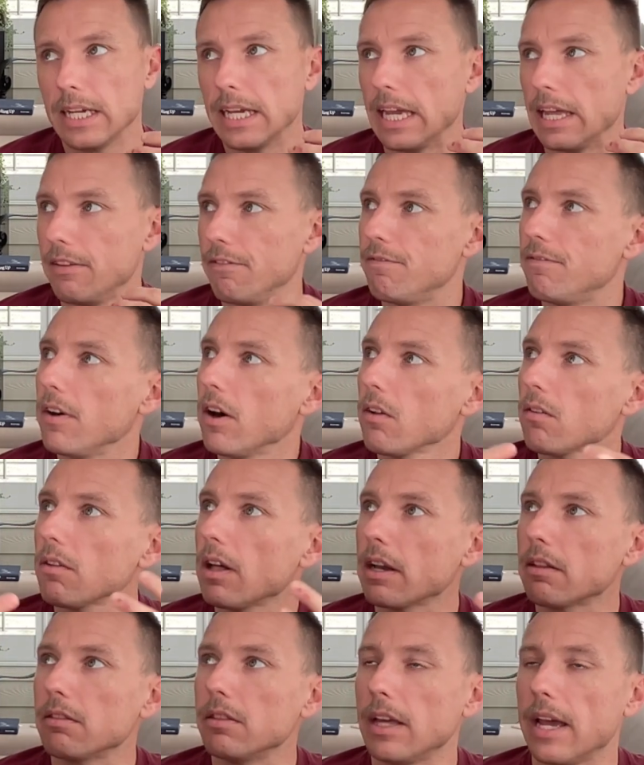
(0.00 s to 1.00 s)
it felt
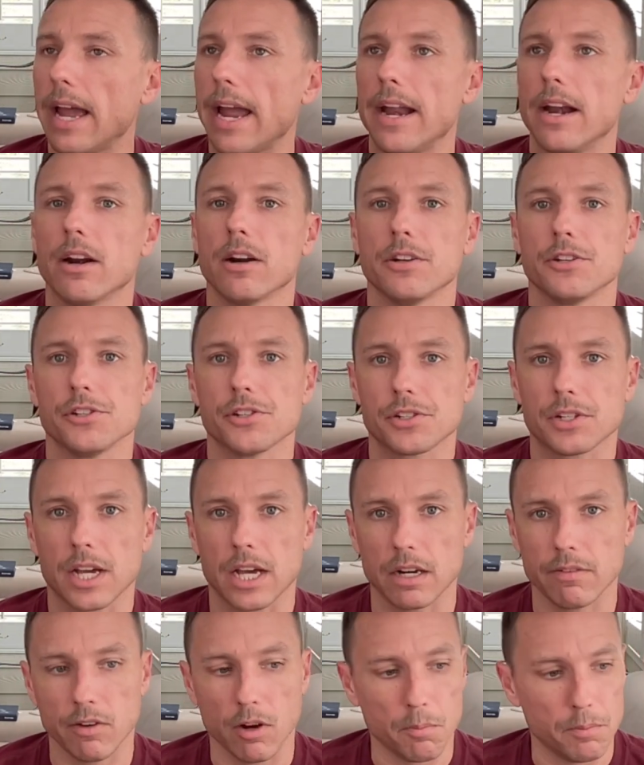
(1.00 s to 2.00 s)
like the air just
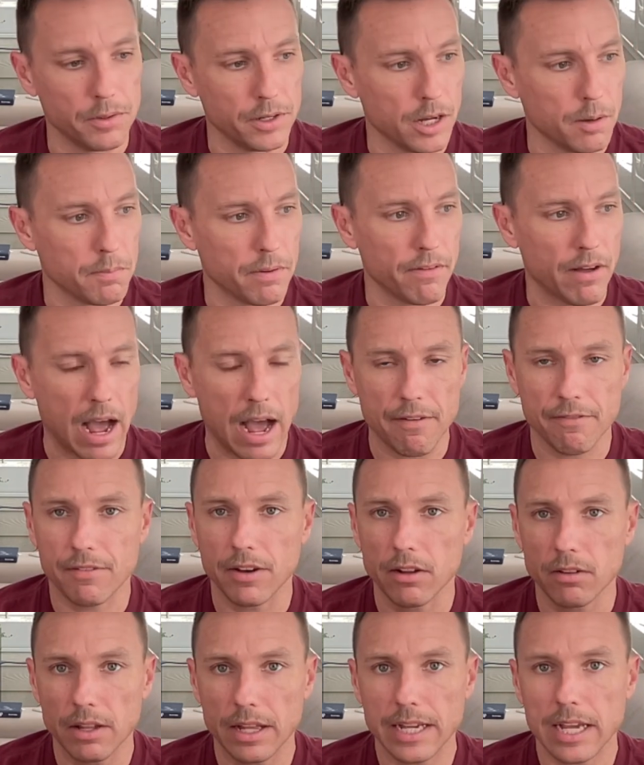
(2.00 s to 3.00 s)
kind of opened up. I
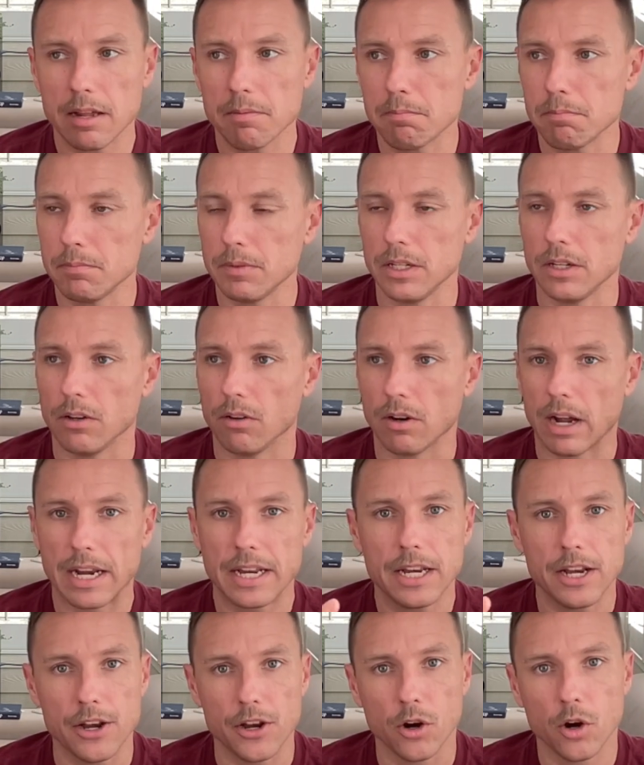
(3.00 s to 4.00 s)
felt like I
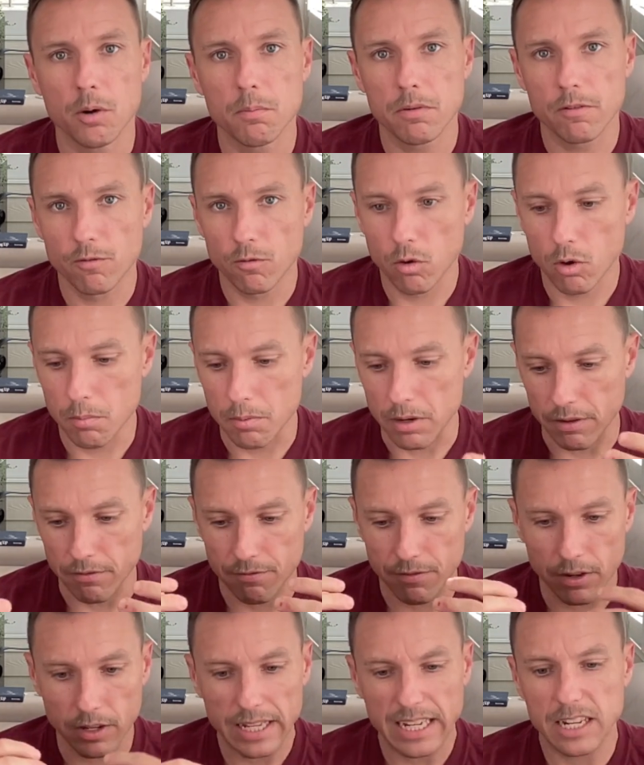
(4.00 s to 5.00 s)
didn't know it before, but it
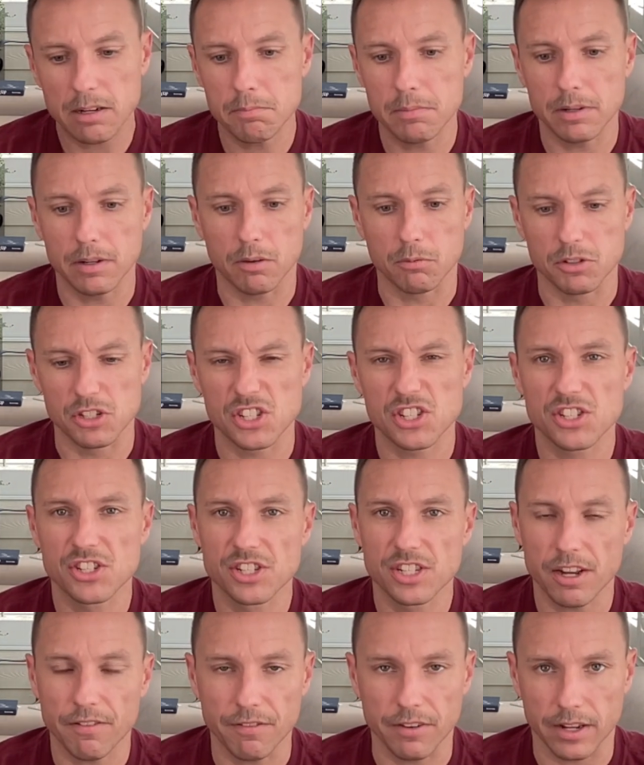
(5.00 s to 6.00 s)
felt like I was
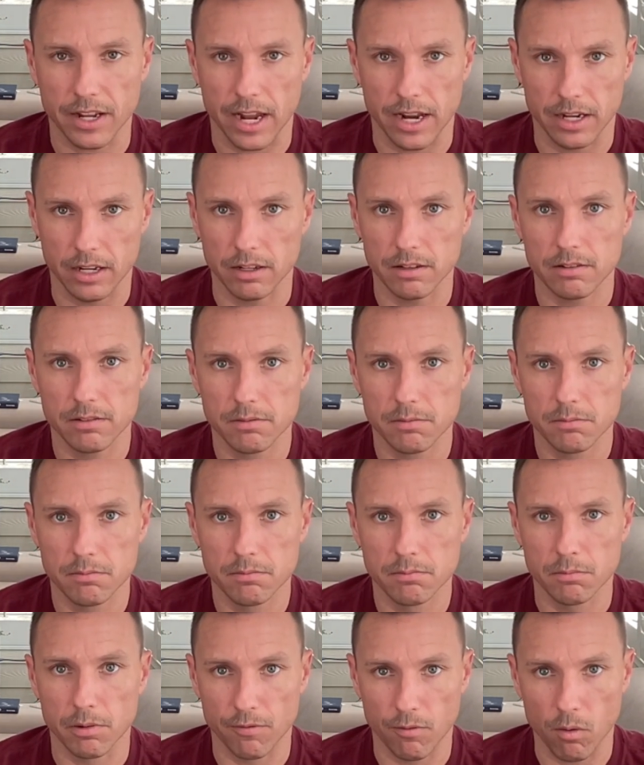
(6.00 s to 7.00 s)
suffocating
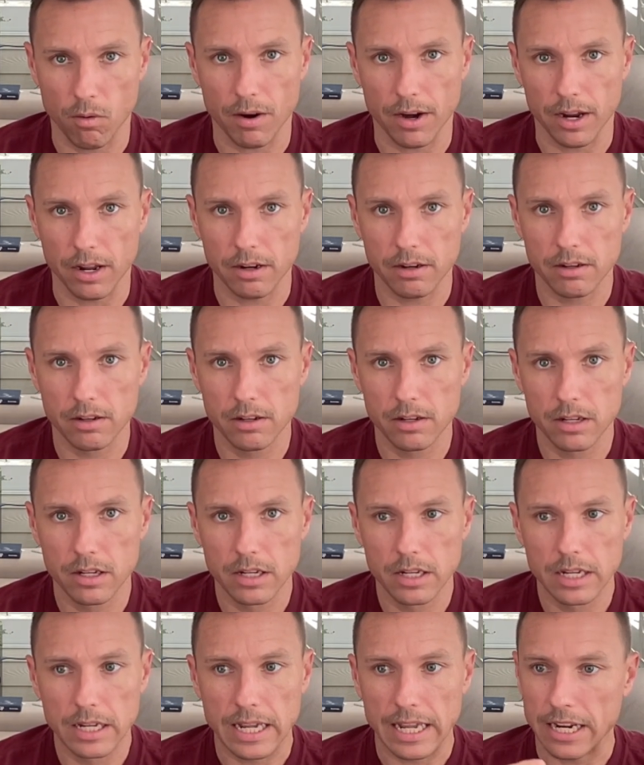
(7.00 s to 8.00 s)
beforehand.
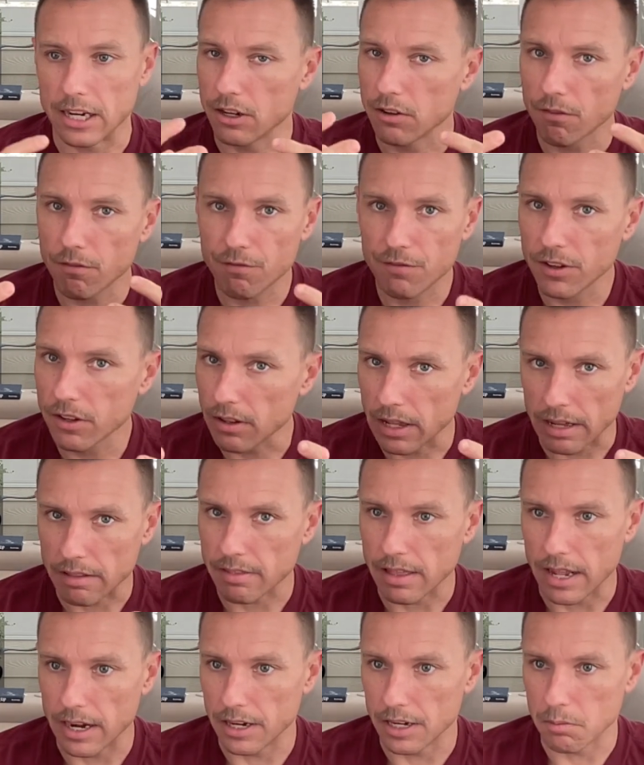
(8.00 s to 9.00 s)
And I don't feel like
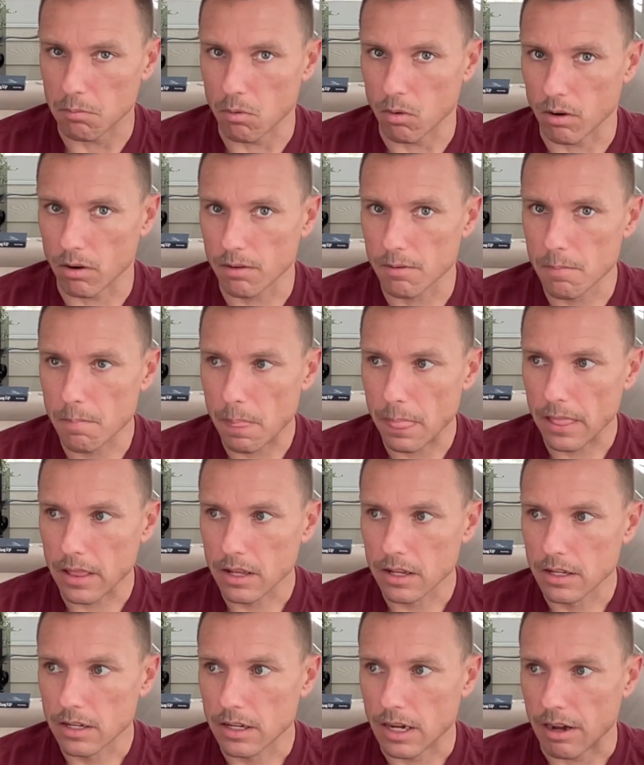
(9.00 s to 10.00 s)
that anymore.
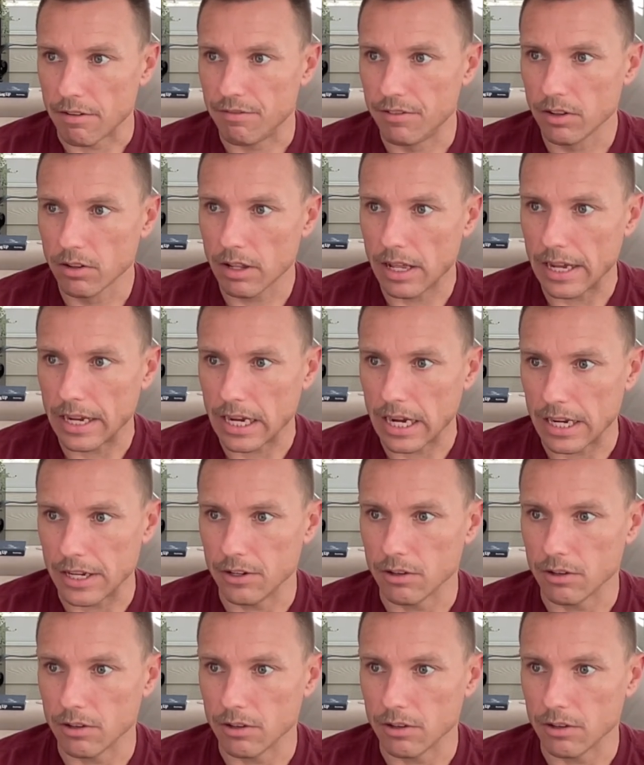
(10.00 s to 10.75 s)
I feel like,